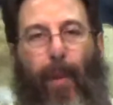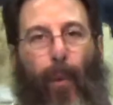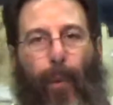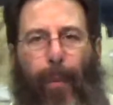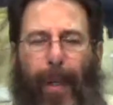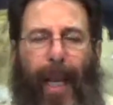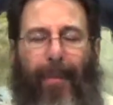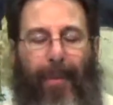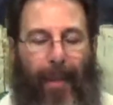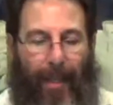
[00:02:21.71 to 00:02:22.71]
What we
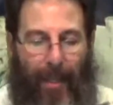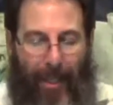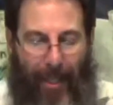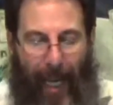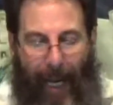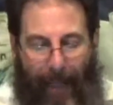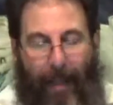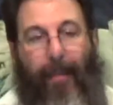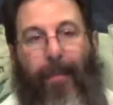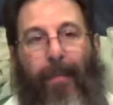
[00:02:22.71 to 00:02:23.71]
have to understand
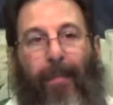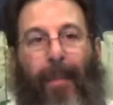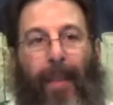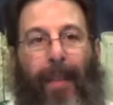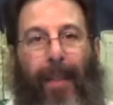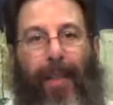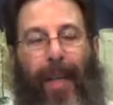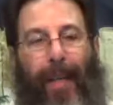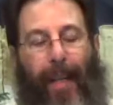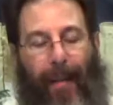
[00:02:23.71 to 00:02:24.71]
is
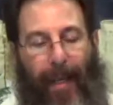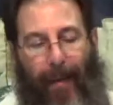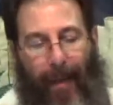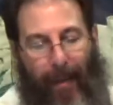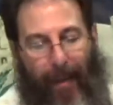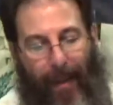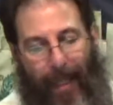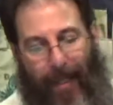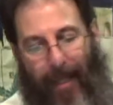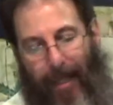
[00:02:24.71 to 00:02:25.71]
that even though
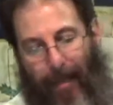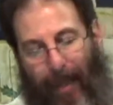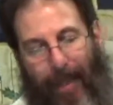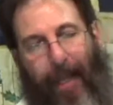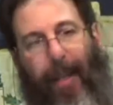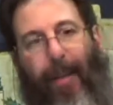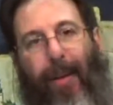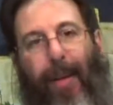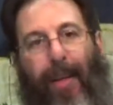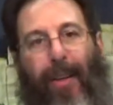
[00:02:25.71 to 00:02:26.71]
this is
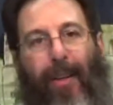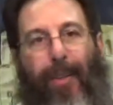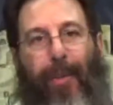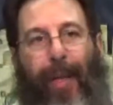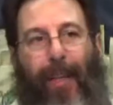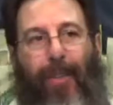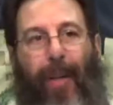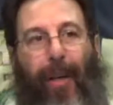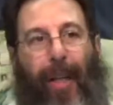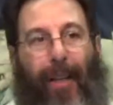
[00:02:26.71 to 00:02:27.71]
particular to
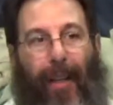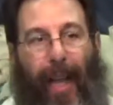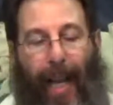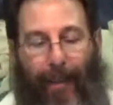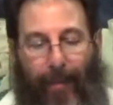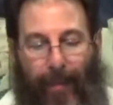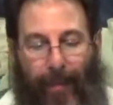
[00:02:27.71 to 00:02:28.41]
Israel and the land,